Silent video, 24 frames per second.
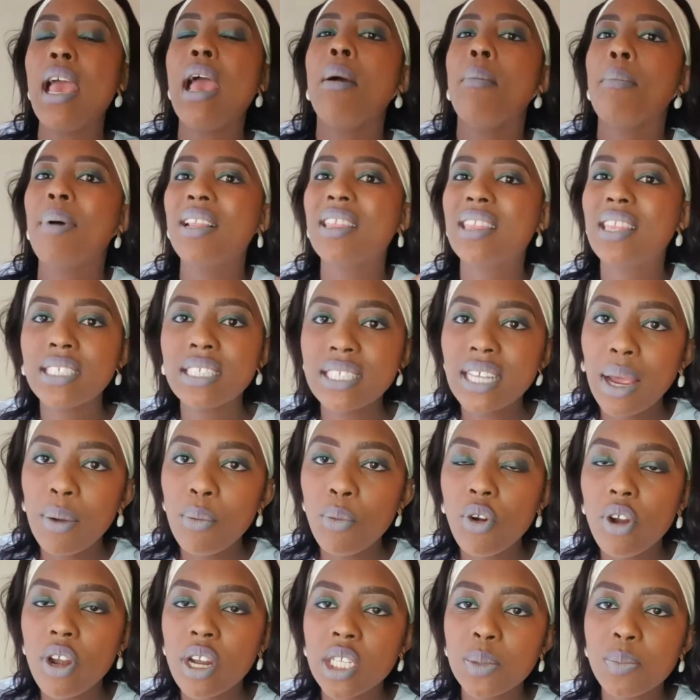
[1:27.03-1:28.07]
But this time
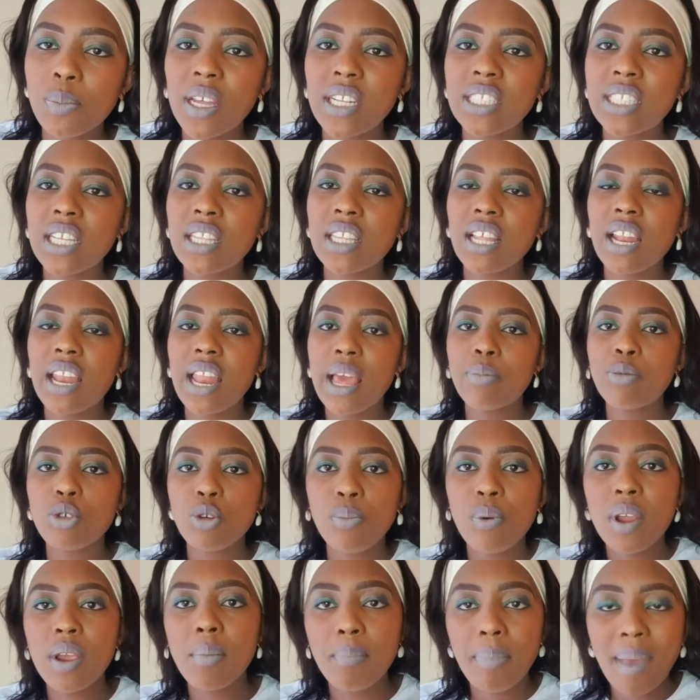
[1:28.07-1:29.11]
we're expecting the lab to
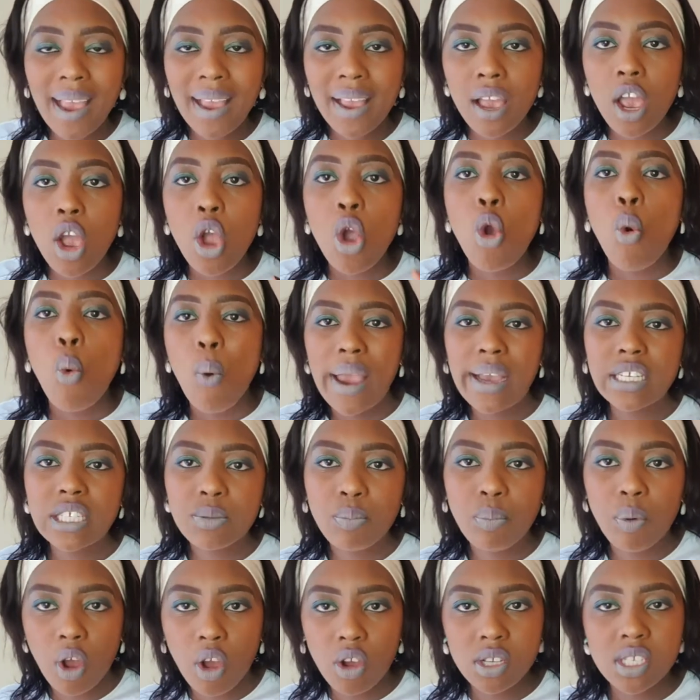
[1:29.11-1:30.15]
bring back wax
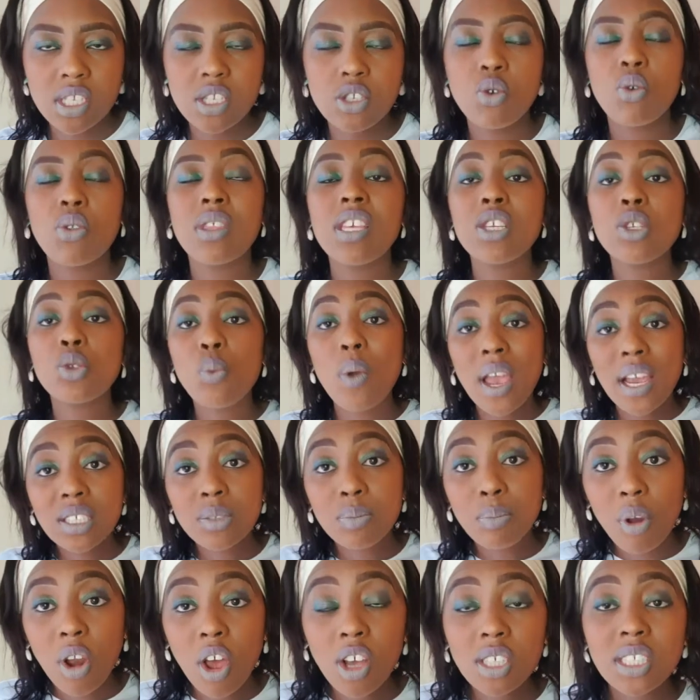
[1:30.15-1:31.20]
blocks. So these wax
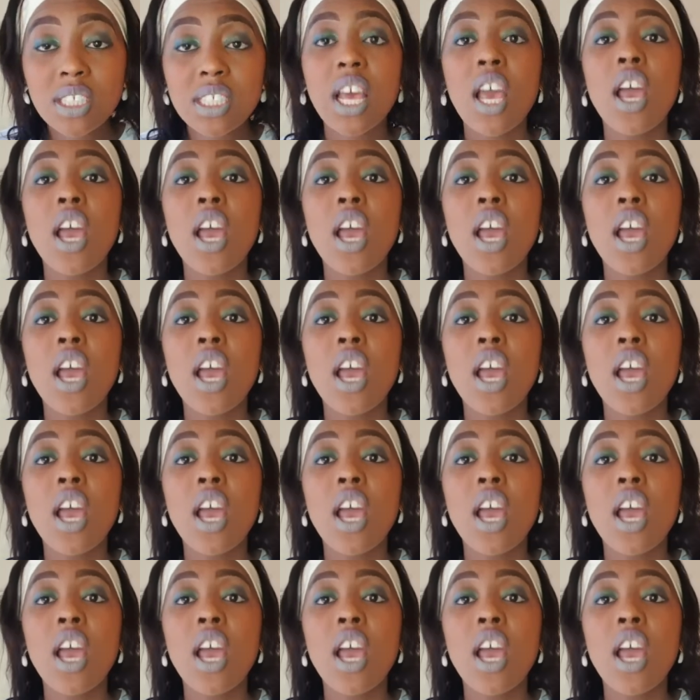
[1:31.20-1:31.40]
blocks